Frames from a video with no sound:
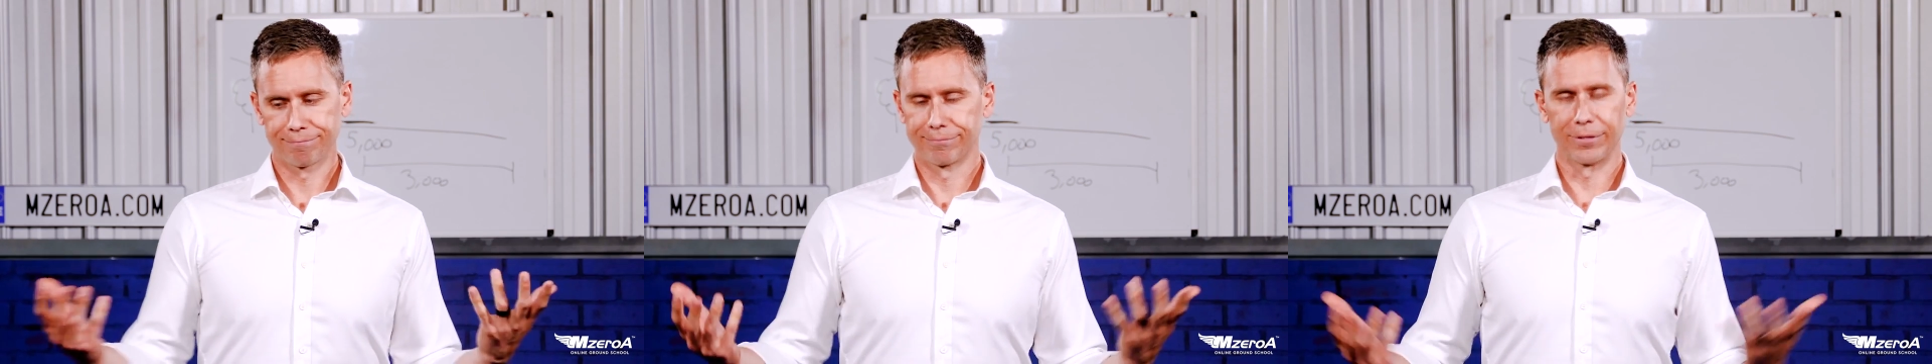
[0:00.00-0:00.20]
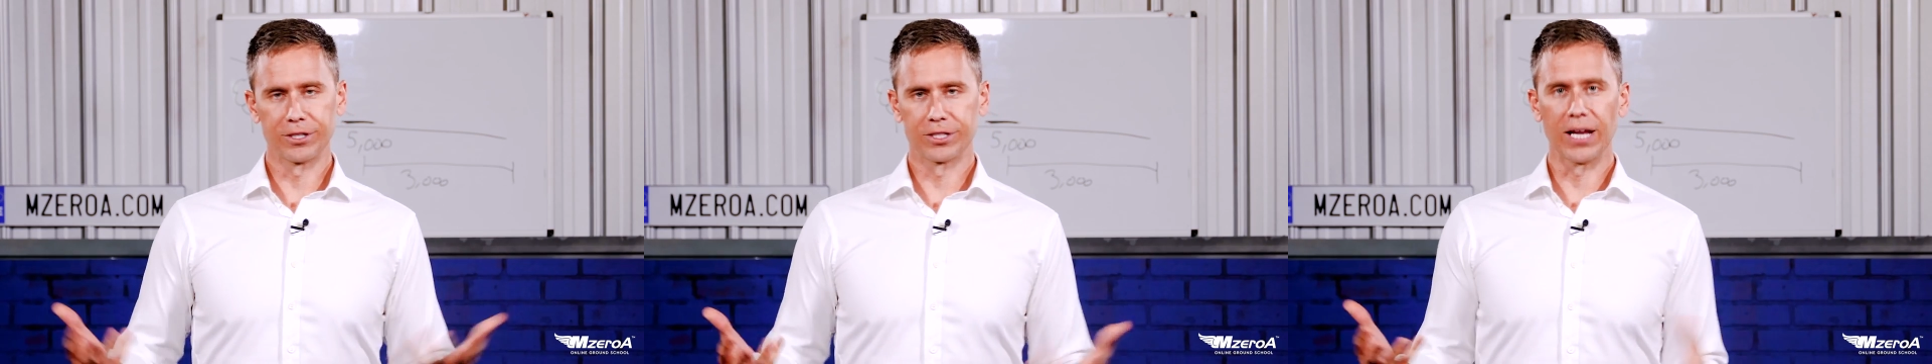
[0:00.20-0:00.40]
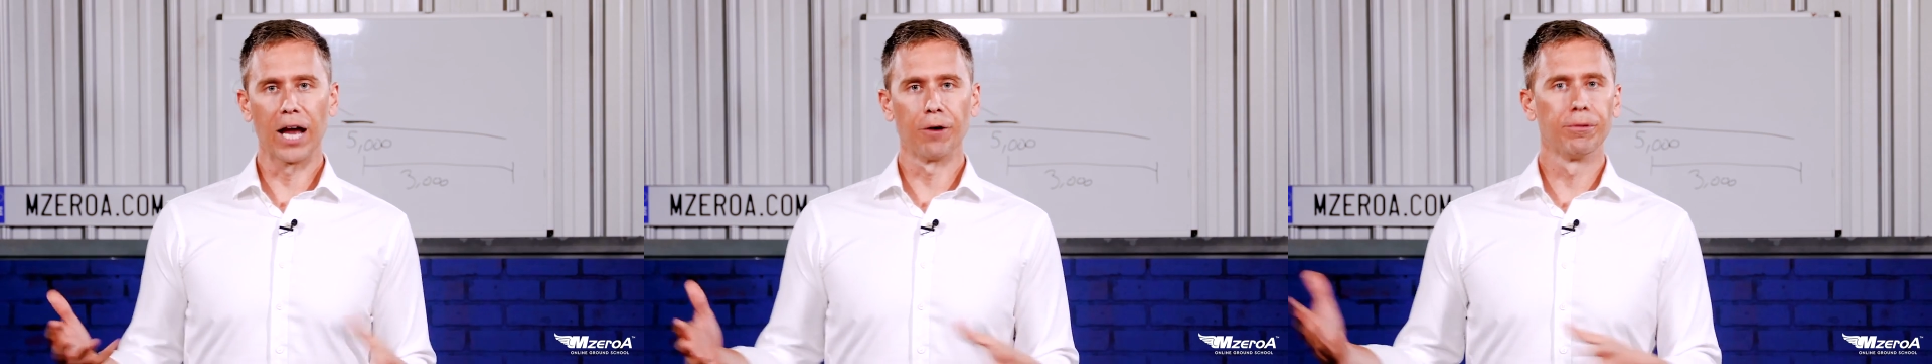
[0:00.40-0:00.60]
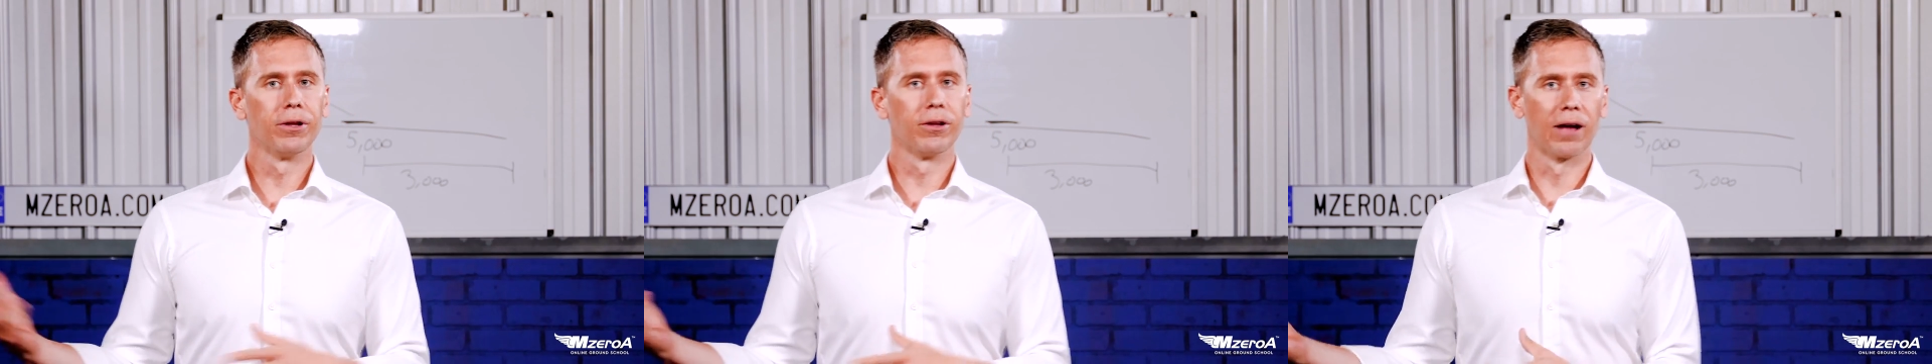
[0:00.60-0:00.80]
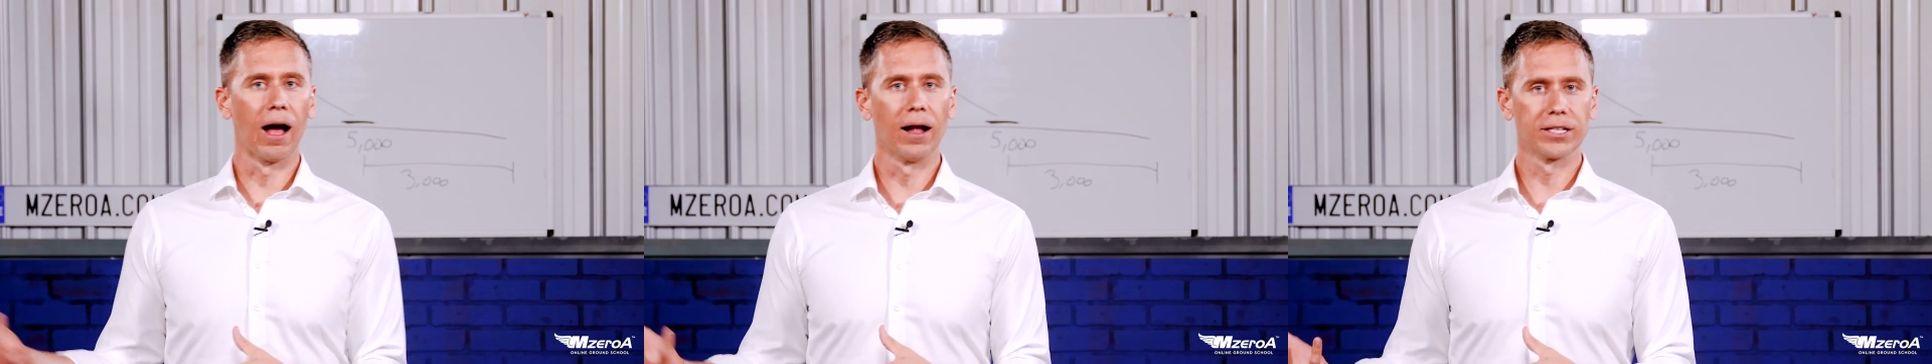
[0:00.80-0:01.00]
There's not a
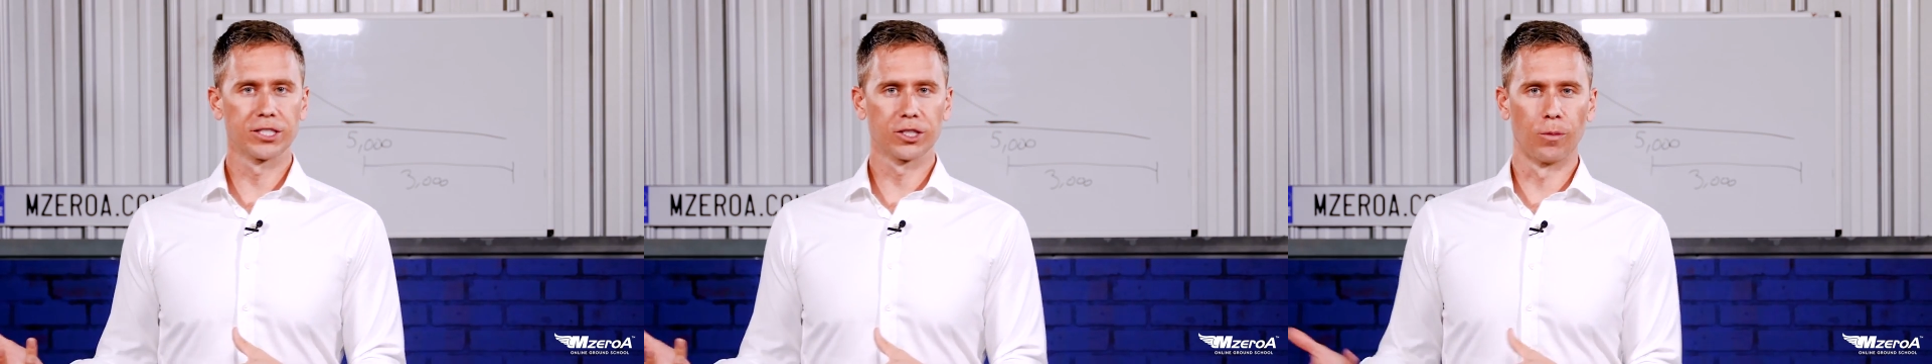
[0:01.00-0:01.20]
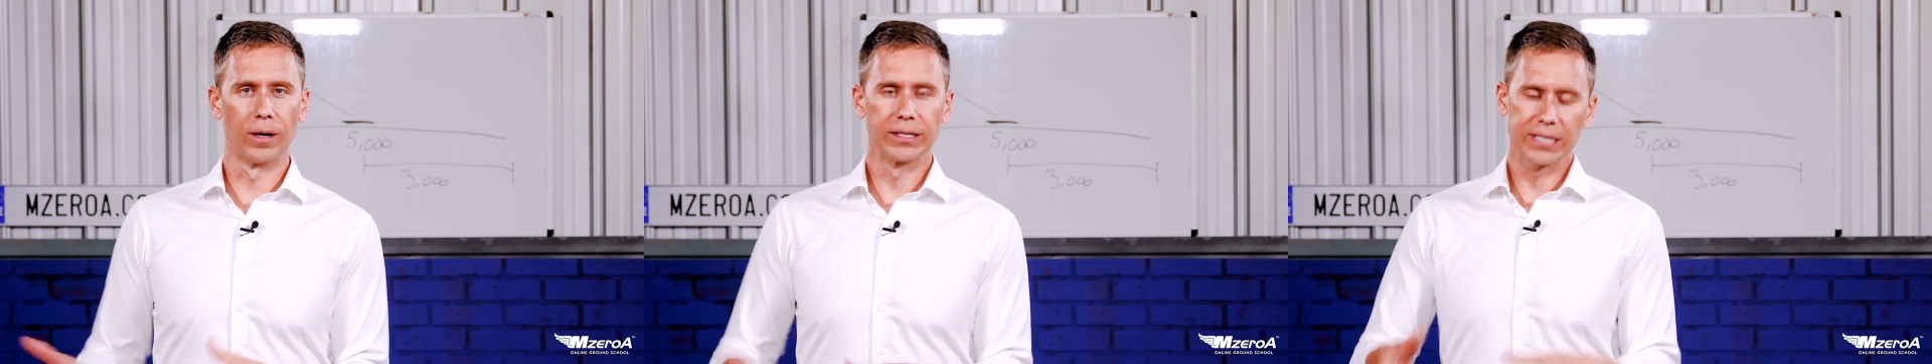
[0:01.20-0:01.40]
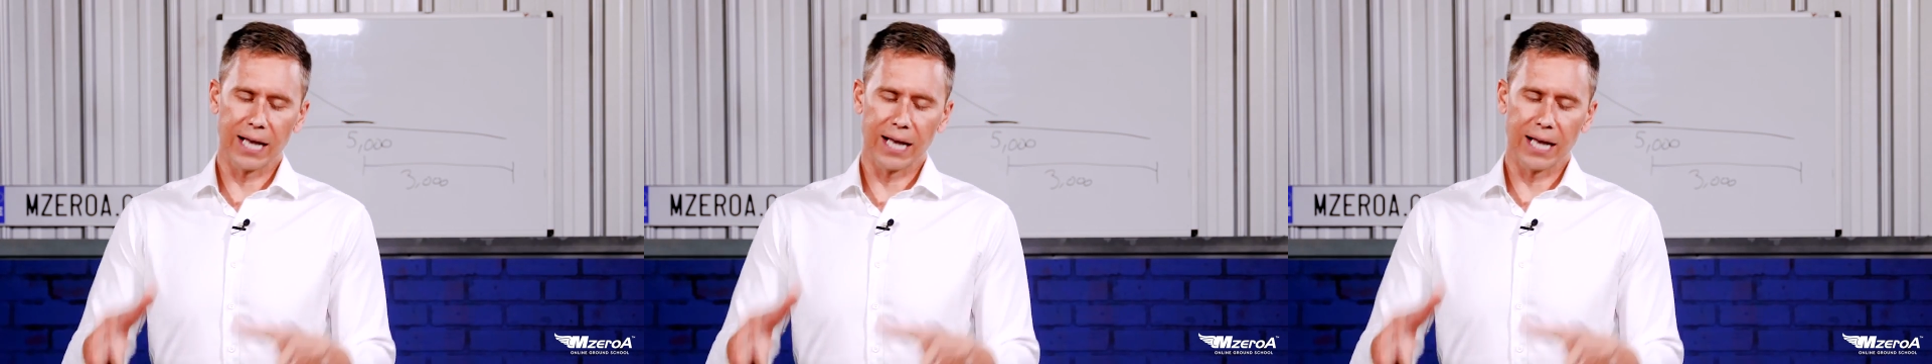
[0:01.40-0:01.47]
real consequence.